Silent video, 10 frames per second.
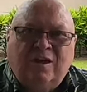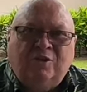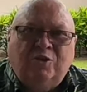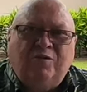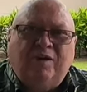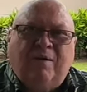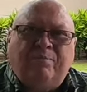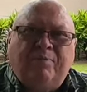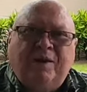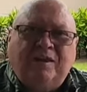you've
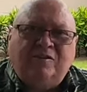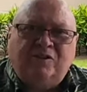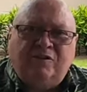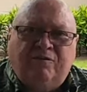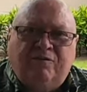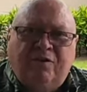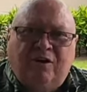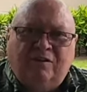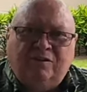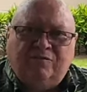got pension
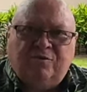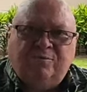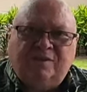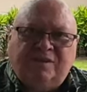funds from